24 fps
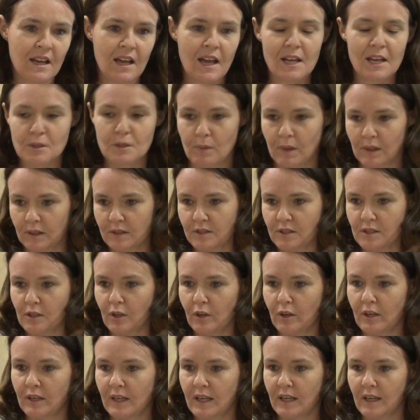as well as
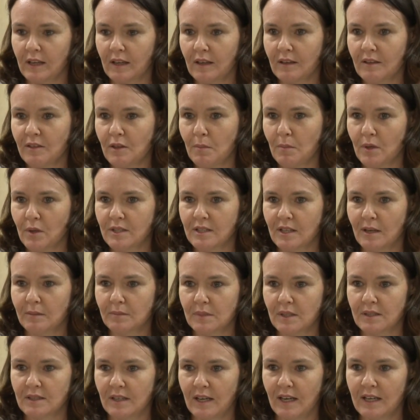learning the most
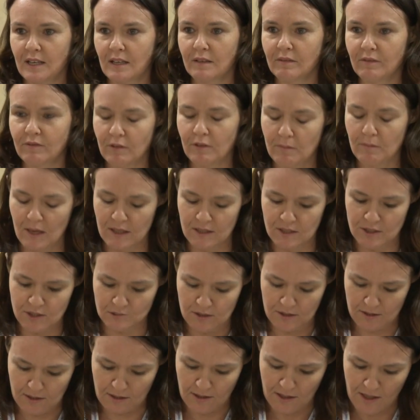up-to-date
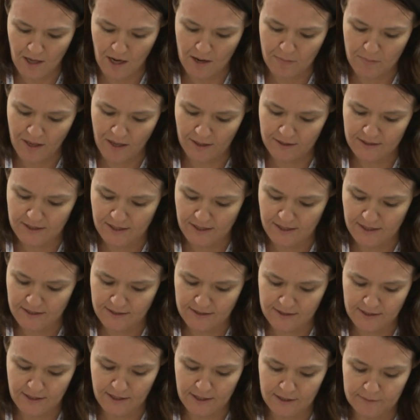information about
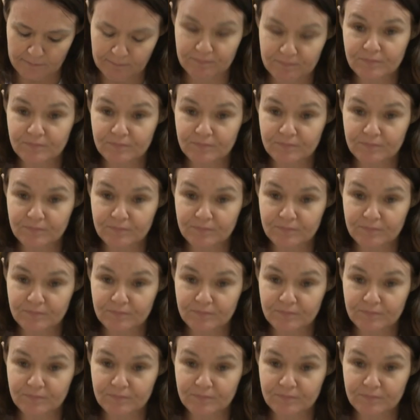TSC.